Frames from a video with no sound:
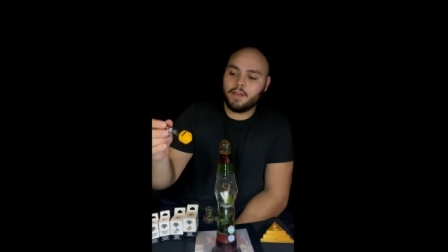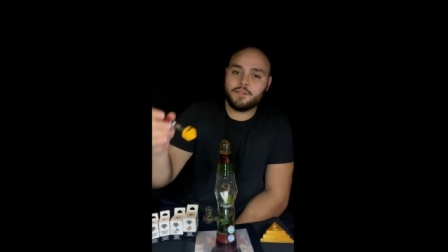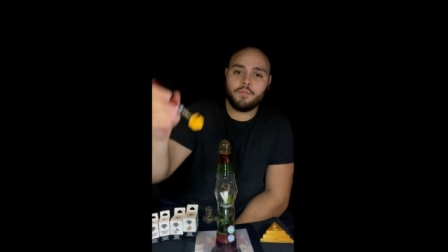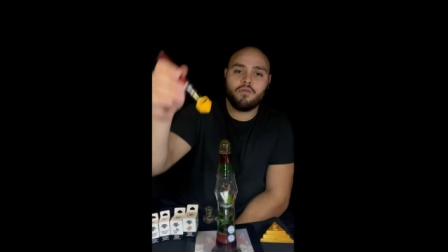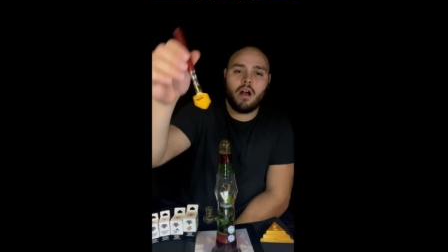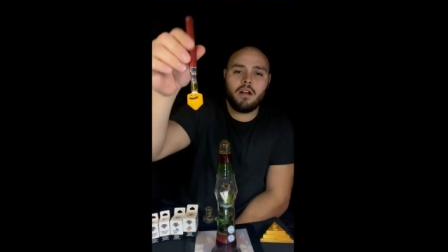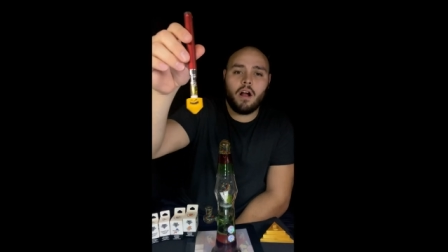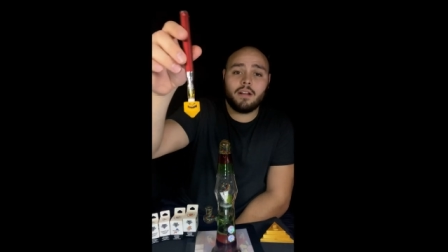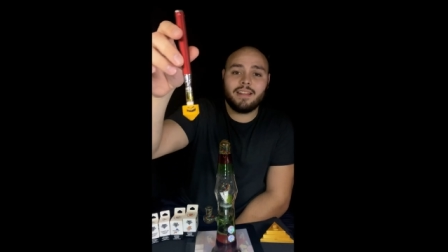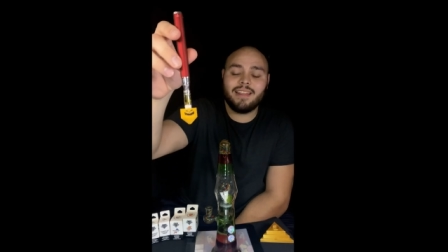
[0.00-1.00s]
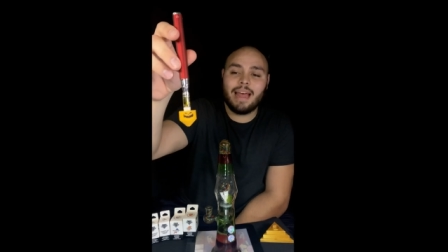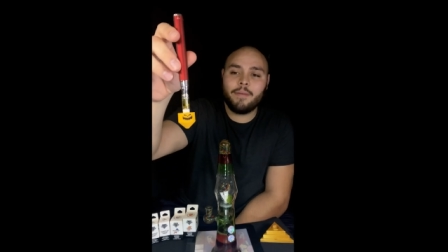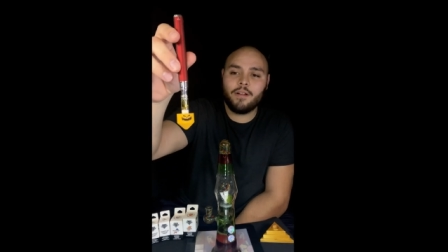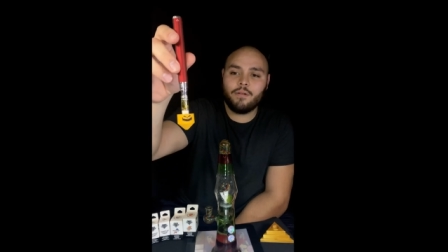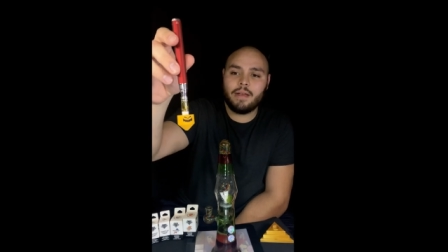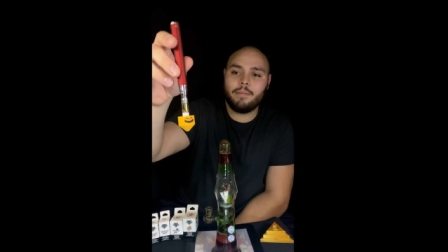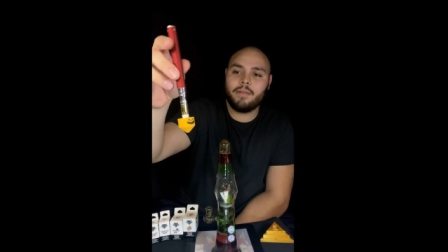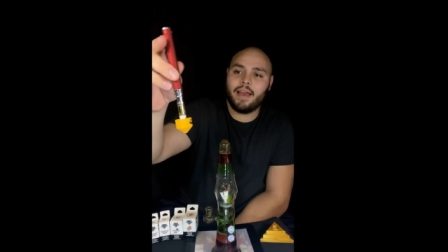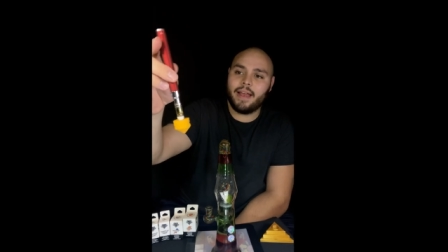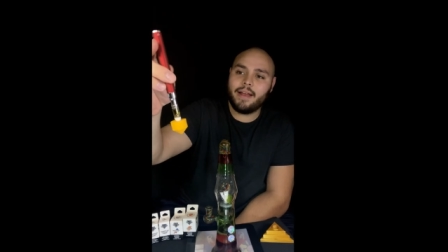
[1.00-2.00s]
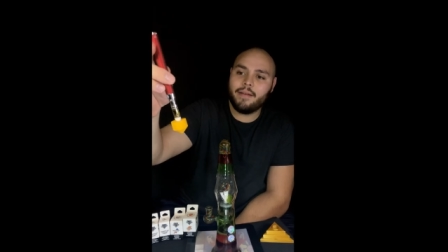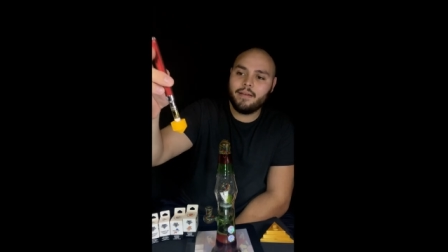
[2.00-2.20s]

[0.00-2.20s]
of some raw garden lemon cream cake